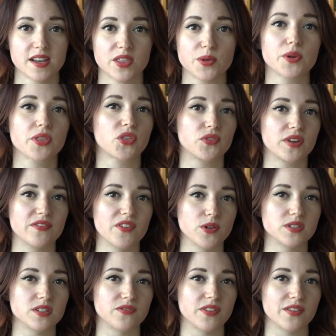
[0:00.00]
There are three
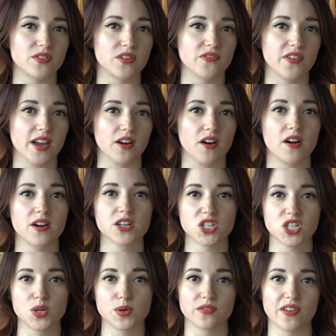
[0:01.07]
votes in favor of Vanguard,
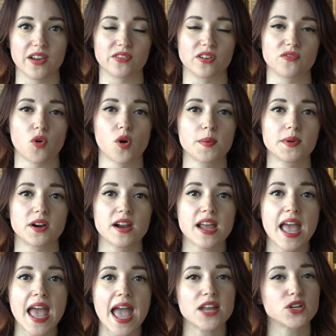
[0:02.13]
two in favor of Orbiter,
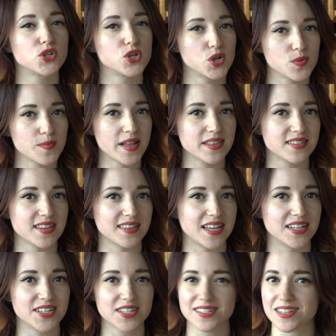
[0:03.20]
and two men said
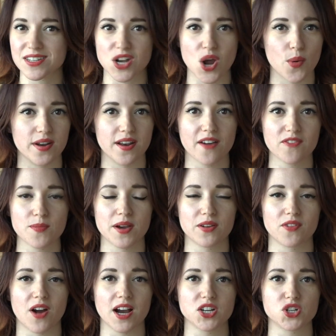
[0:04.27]
they just didn't know enough
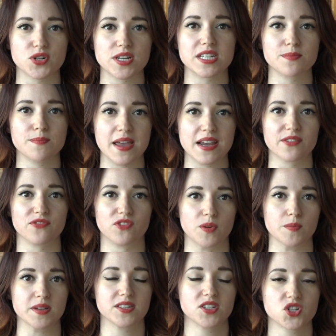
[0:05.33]
about rocketry to make a
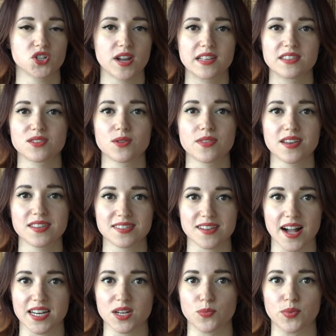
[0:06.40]
firm decision, and so they
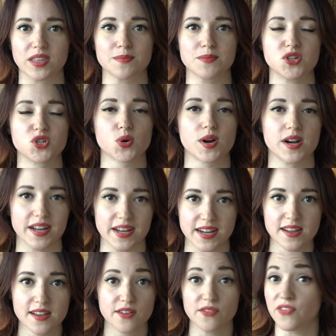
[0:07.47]
sided with the majority.
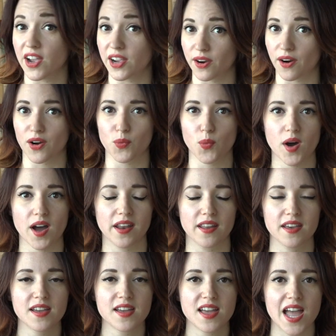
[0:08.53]
Vanguard
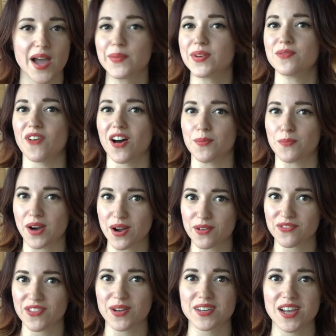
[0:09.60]
won. And when Von
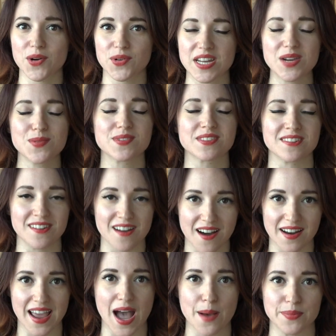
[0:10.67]
Braun found out, he was
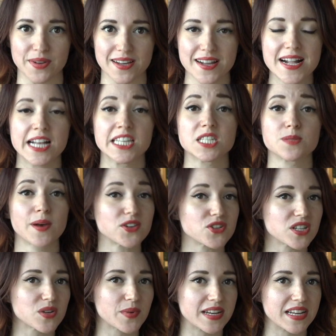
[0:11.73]
not happy,
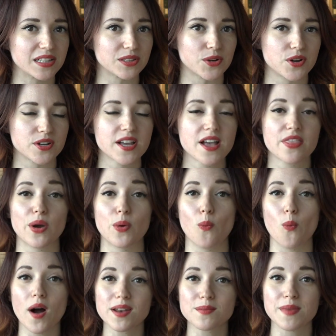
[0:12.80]
especially when he learned that
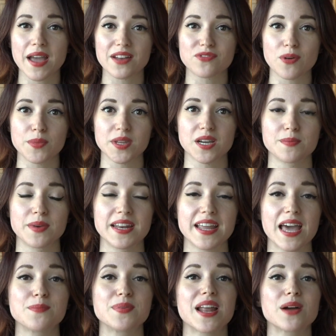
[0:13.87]
one man from the committee
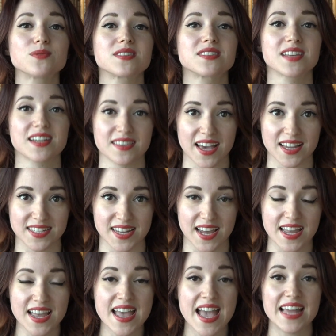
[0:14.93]
had been out sick that
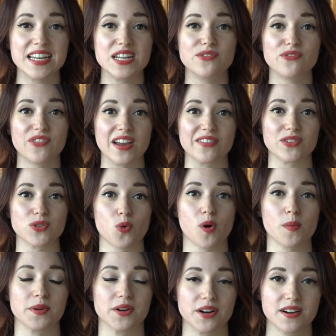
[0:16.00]
day and he'd favored
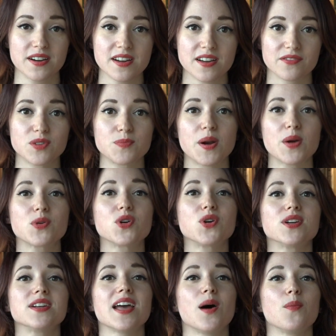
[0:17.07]
Orbiter. Von Braun
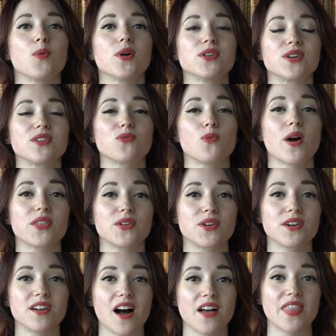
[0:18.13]
couldn't help wonder if whether
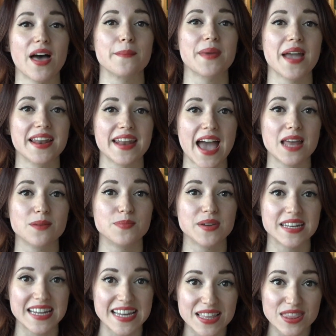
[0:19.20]
or not that man had
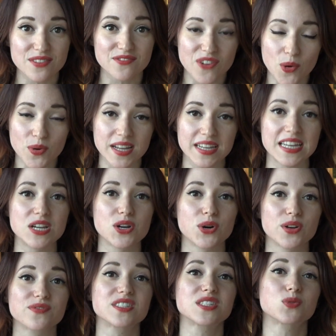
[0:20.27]
been in the voting, he
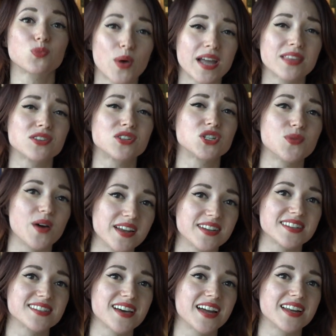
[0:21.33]
could have swayed the two
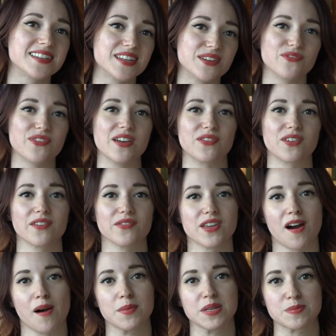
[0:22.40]
undecideds in favor of
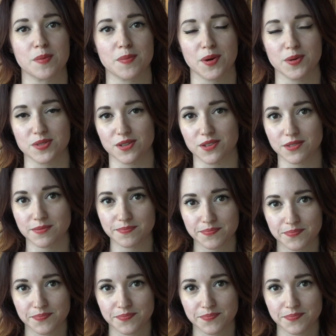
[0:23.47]
the Army's proposal.